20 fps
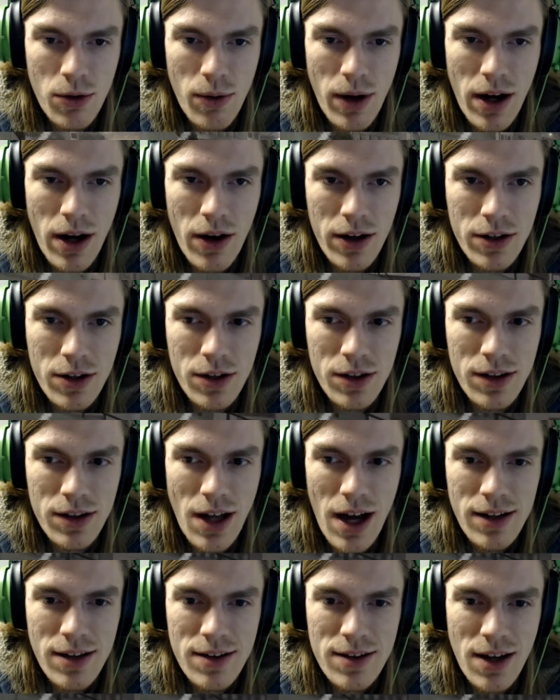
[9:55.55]
Wow, I could
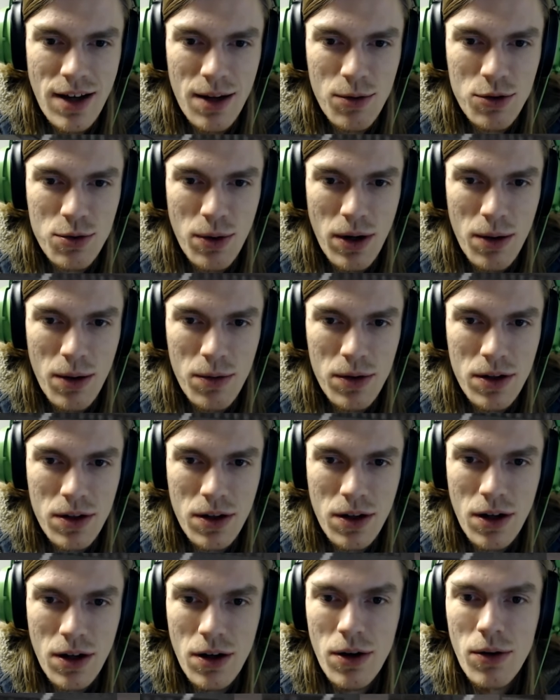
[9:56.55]
not decide which way I wanted to
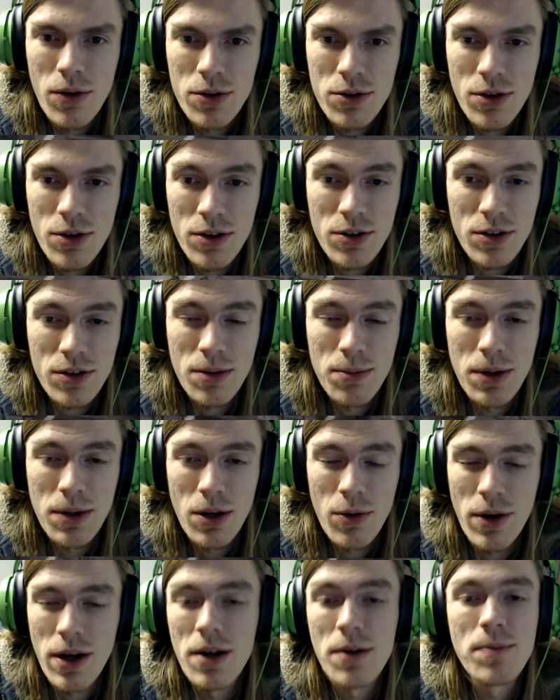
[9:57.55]
go, so I took the middle
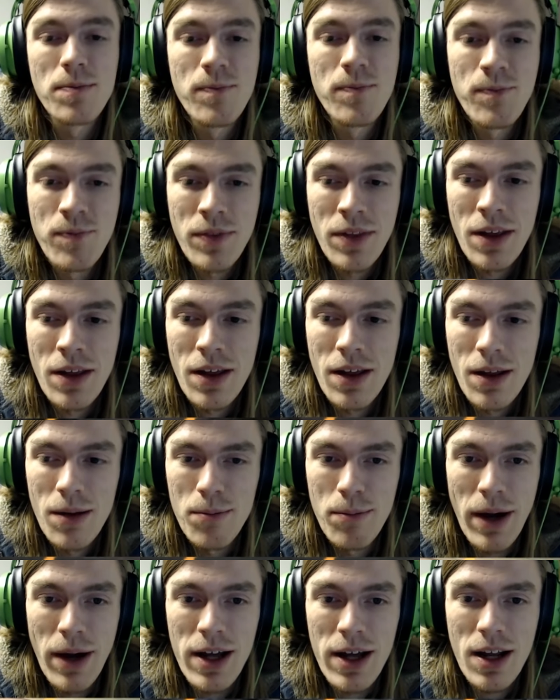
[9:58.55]
route.
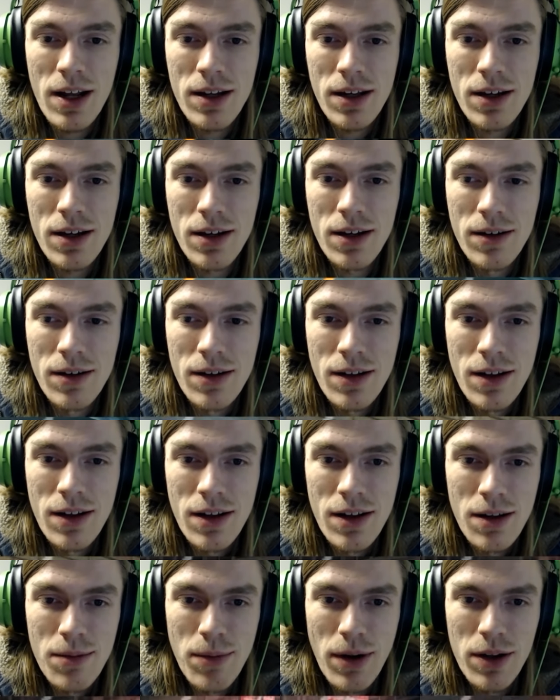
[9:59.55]
Bad idea.
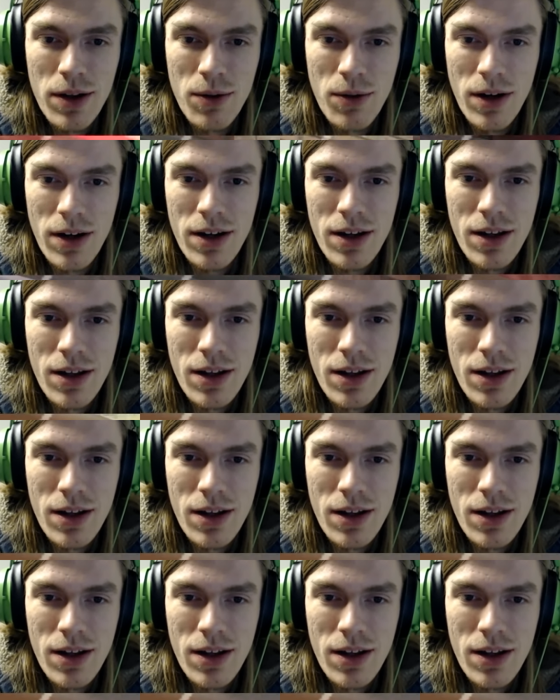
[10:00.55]
by the way.